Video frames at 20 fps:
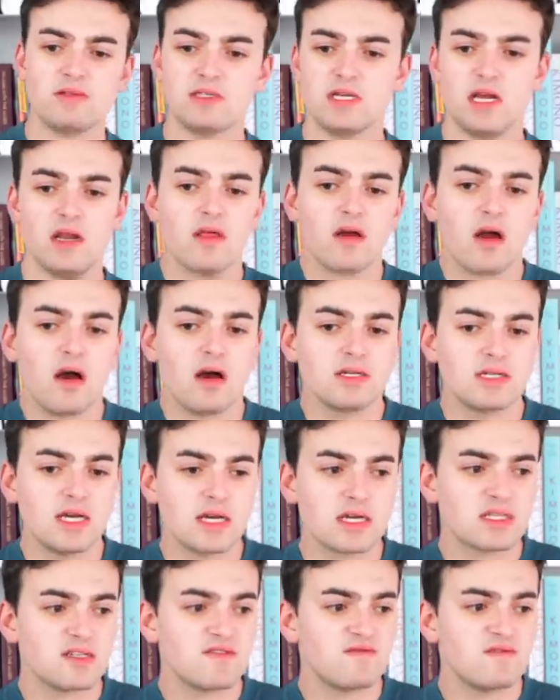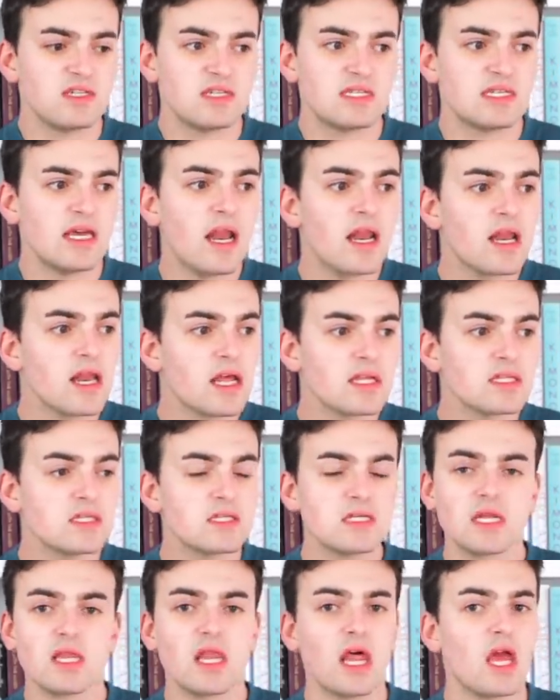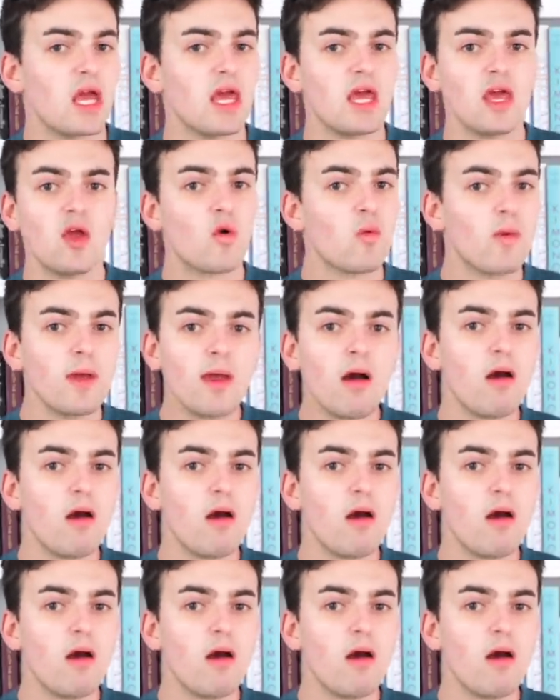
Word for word: outside of the context of Descendants, and like here we